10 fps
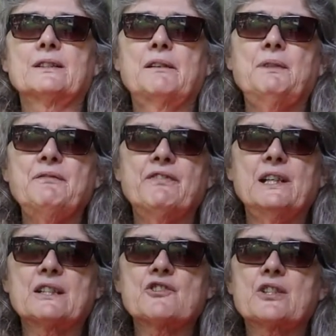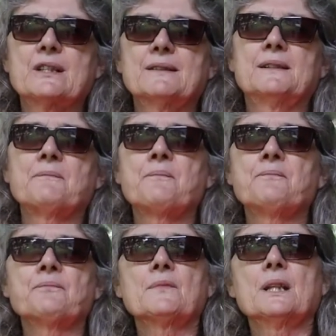Let me finish.
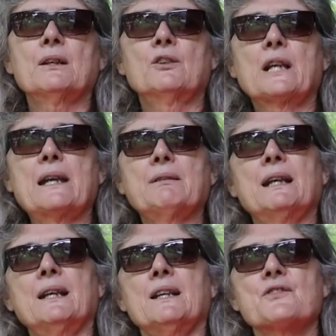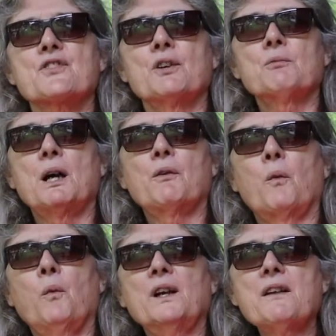Okay, so
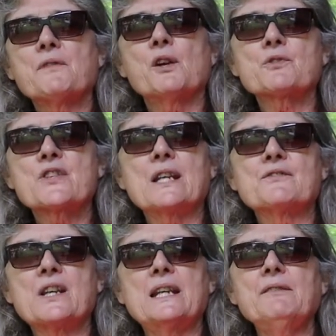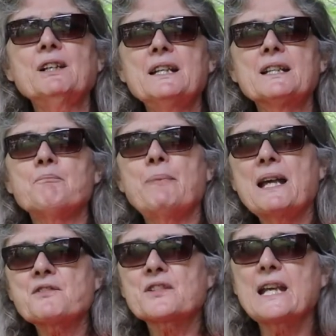one of those seeds, even in the
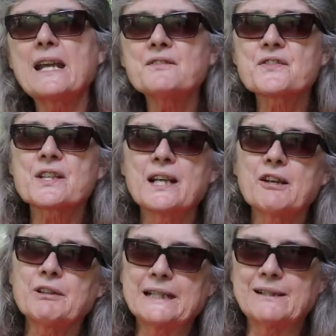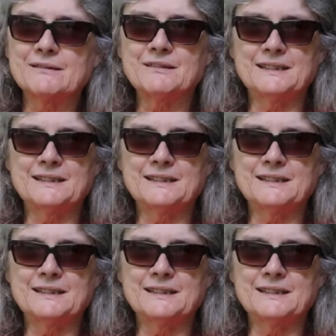best case scenario,